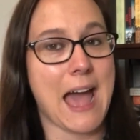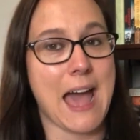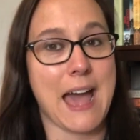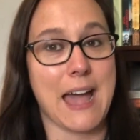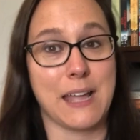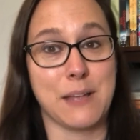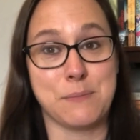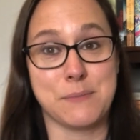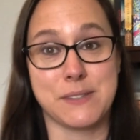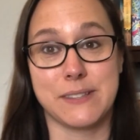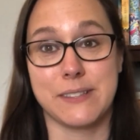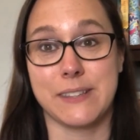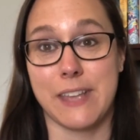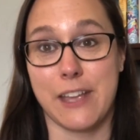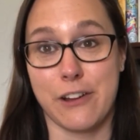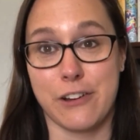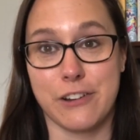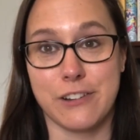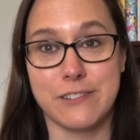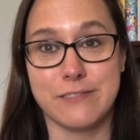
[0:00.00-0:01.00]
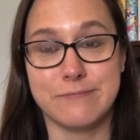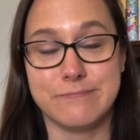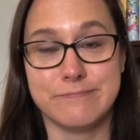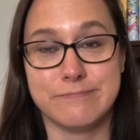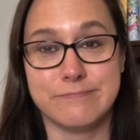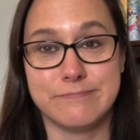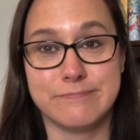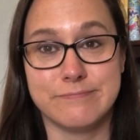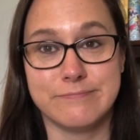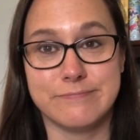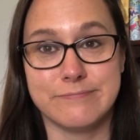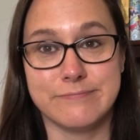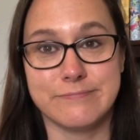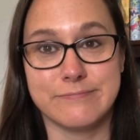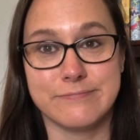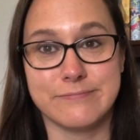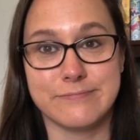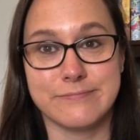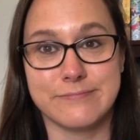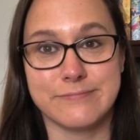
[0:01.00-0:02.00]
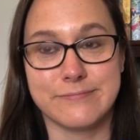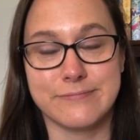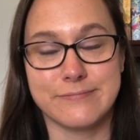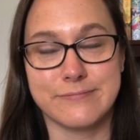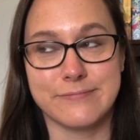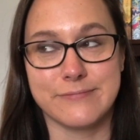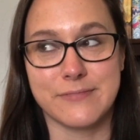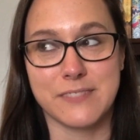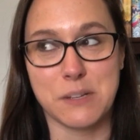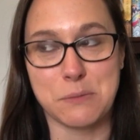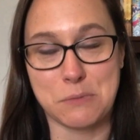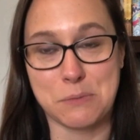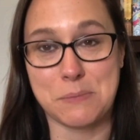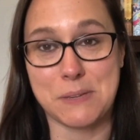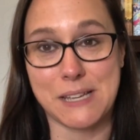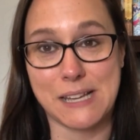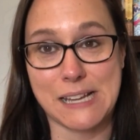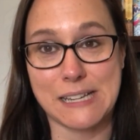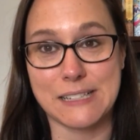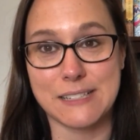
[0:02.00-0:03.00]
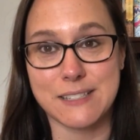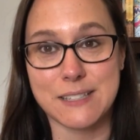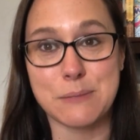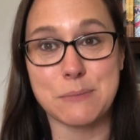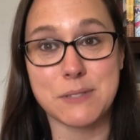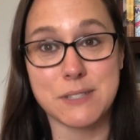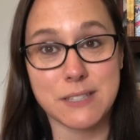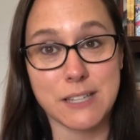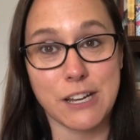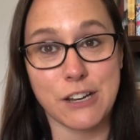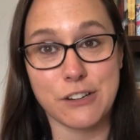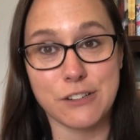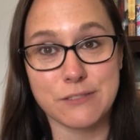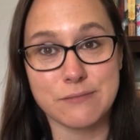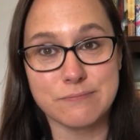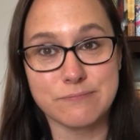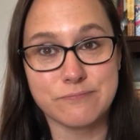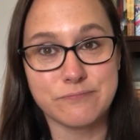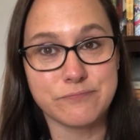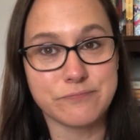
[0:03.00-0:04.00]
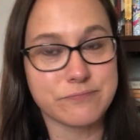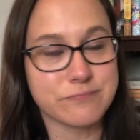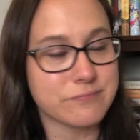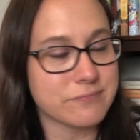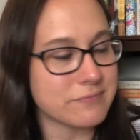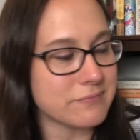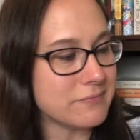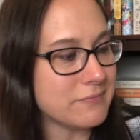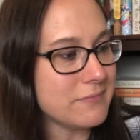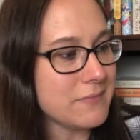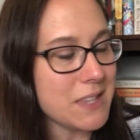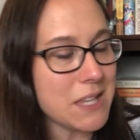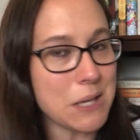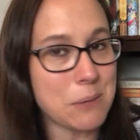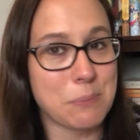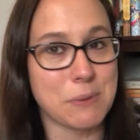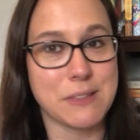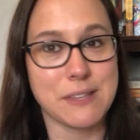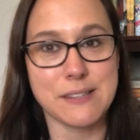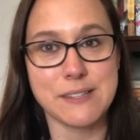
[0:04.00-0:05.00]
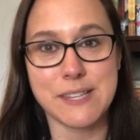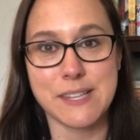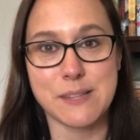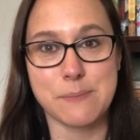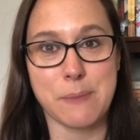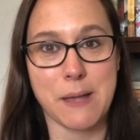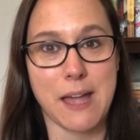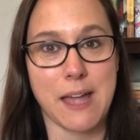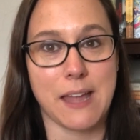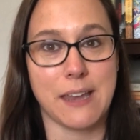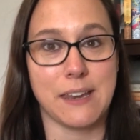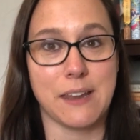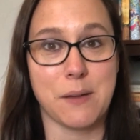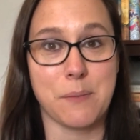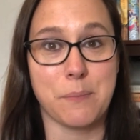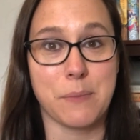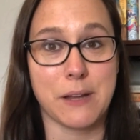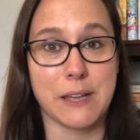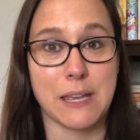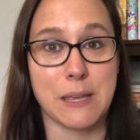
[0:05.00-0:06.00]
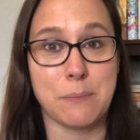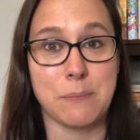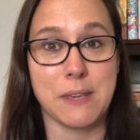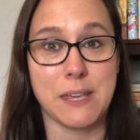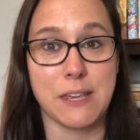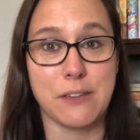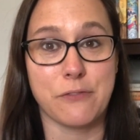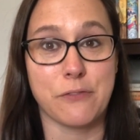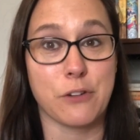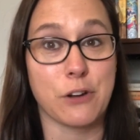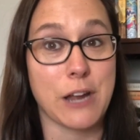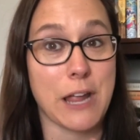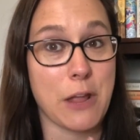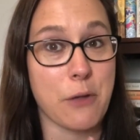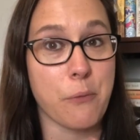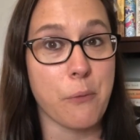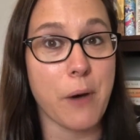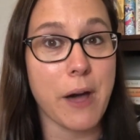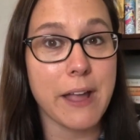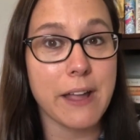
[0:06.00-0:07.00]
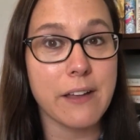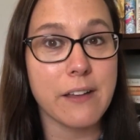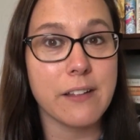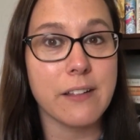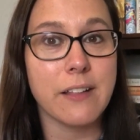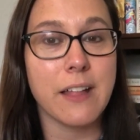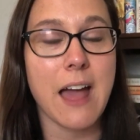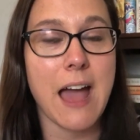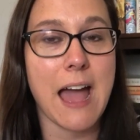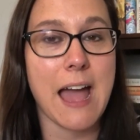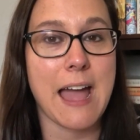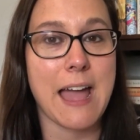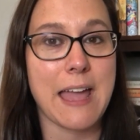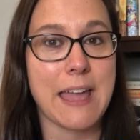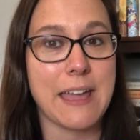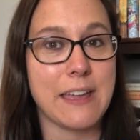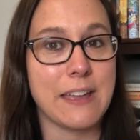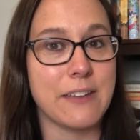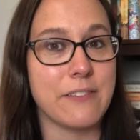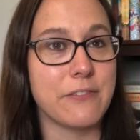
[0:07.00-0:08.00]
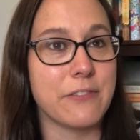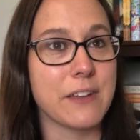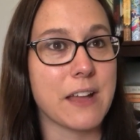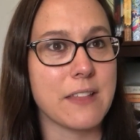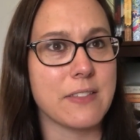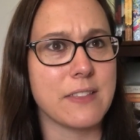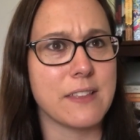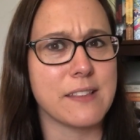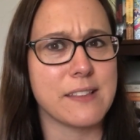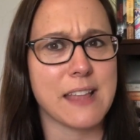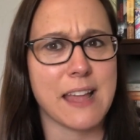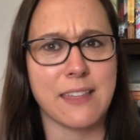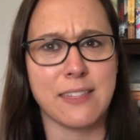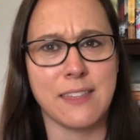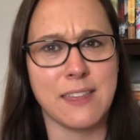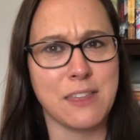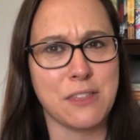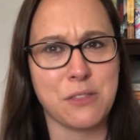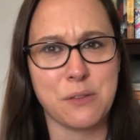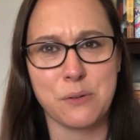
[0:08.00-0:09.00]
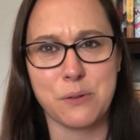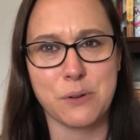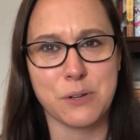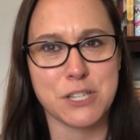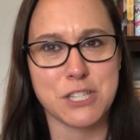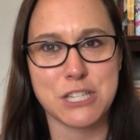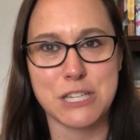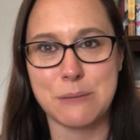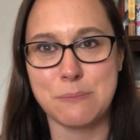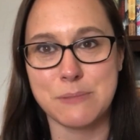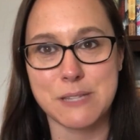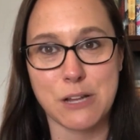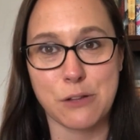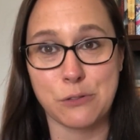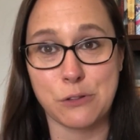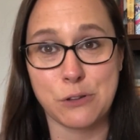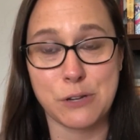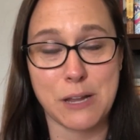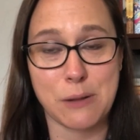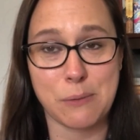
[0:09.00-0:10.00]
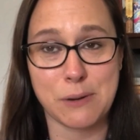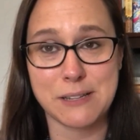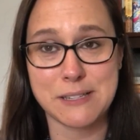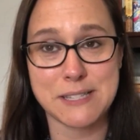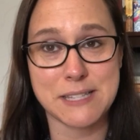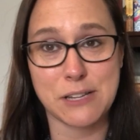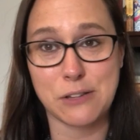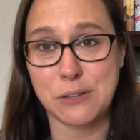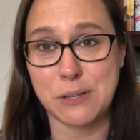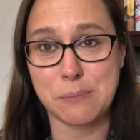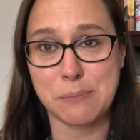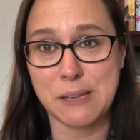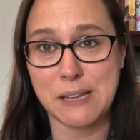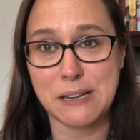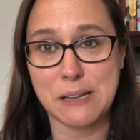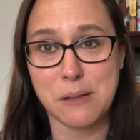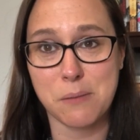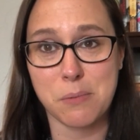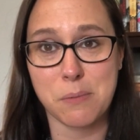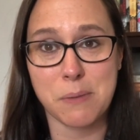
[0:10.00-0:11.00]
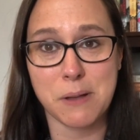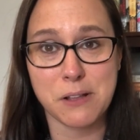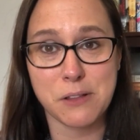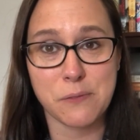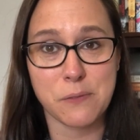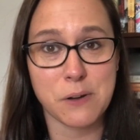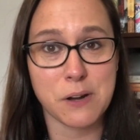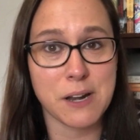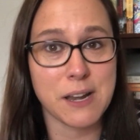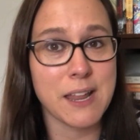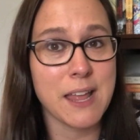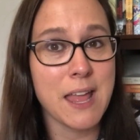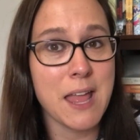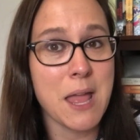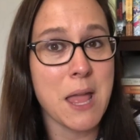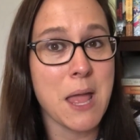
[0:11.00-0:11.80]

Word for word: I'm scared. I'm gonna be honest, I'm scared. But this has been bugging me for a while. I've got this, I think through a cheap download. I wanna say I only paid a couple bucks for it.